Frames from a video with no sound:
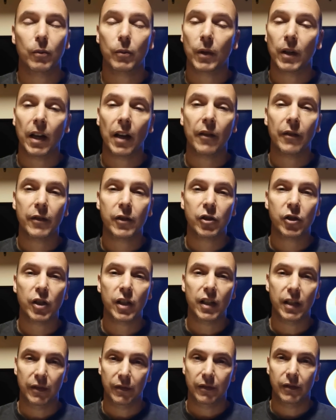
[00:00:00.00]
what I've
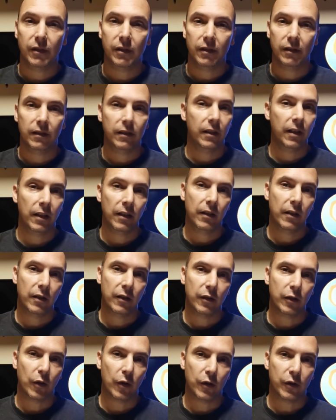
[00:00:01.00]
achieved in
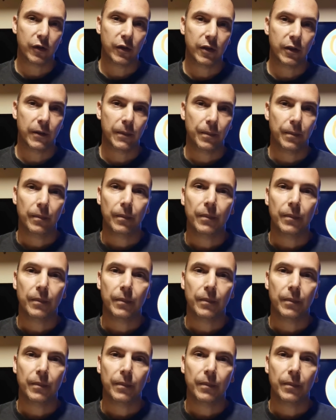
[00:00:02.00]
this last year.